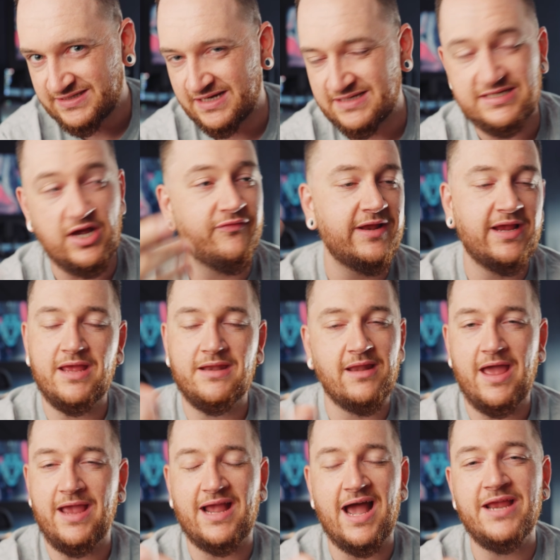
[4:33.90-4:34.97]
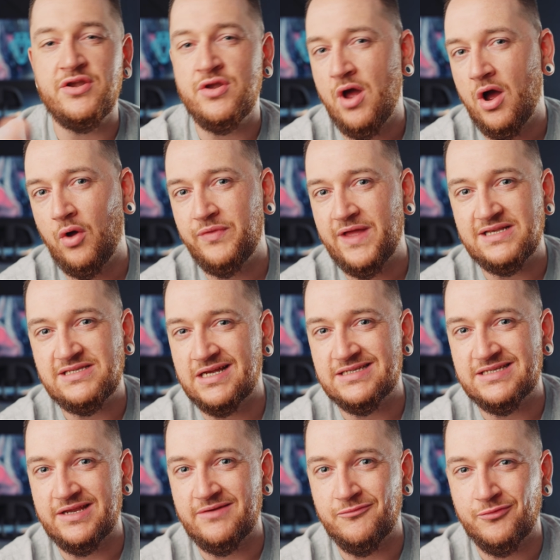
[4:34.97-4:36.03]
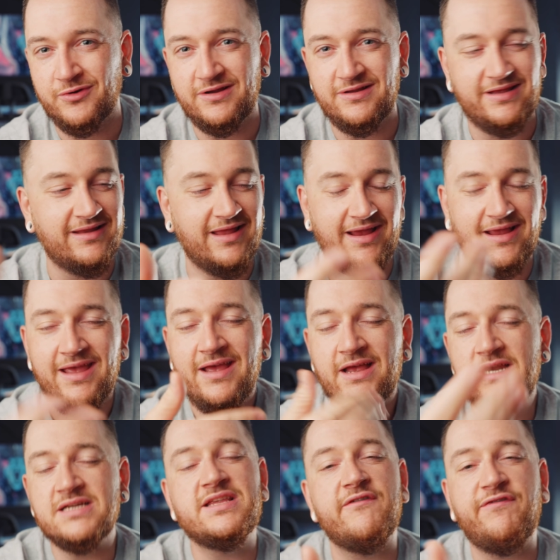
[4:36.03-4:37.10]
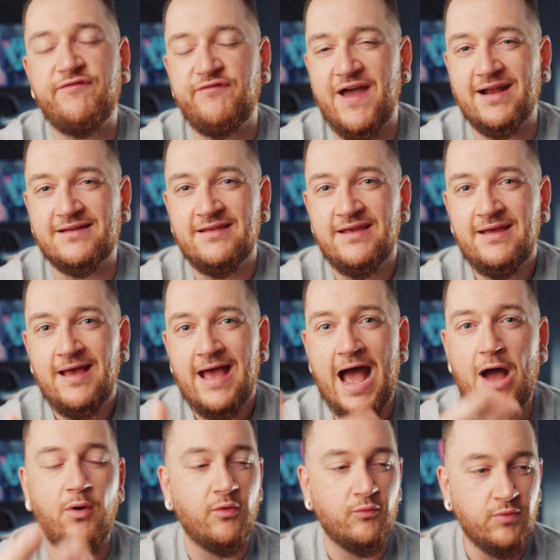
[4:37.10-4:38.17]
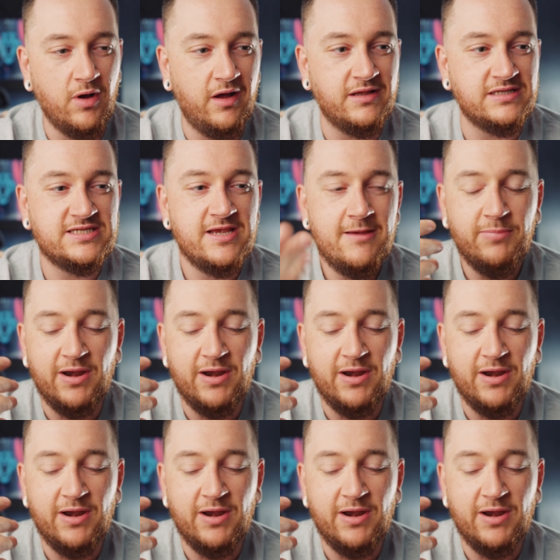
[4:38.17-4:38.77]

in itself. And again, like I know that doesn't really like, it doesn't affect how it runs,